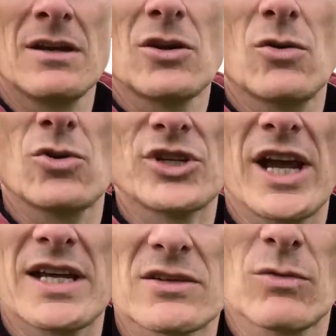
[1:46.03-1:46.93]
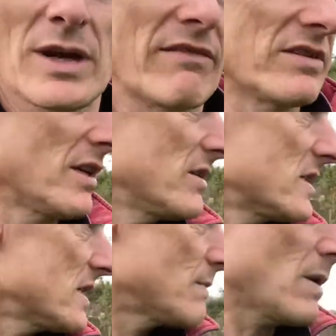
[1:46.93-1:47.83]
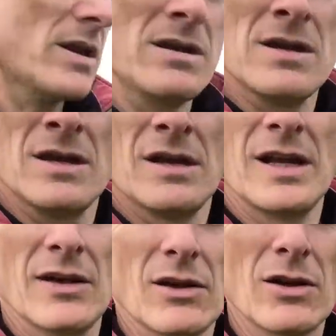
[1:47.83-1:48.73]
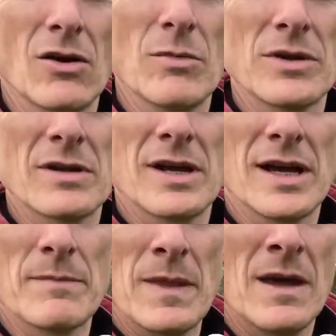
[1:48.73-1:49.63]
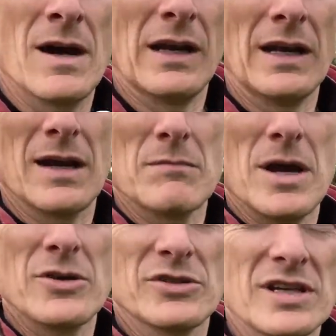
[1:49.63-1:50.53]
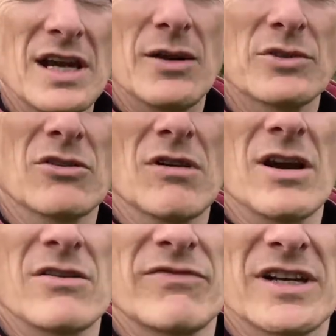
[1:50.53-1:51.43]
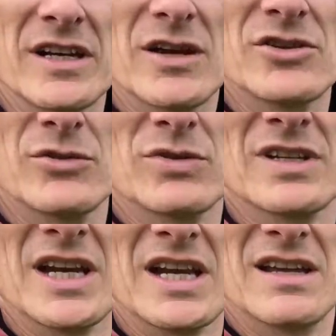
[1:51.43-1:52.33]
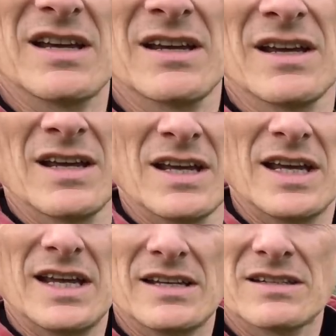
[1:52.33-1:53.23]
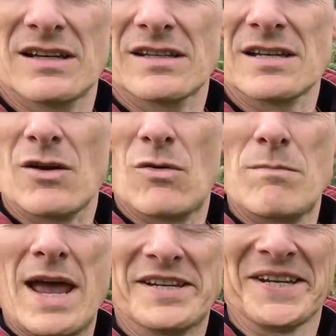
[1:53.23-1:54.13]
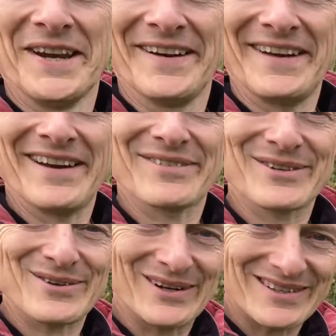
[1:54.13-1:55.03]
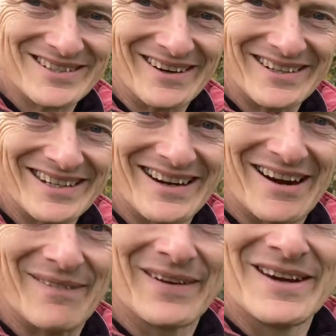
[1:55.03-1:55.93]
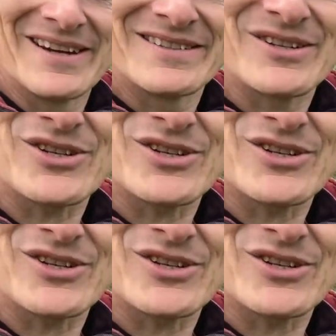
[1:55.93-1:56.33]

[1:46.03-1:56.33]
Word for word: courgettes or whatever. So this is my little allotment. Unlike most how to grow videos, you'll see that it's a total mess and I haven't tried to tidy it up to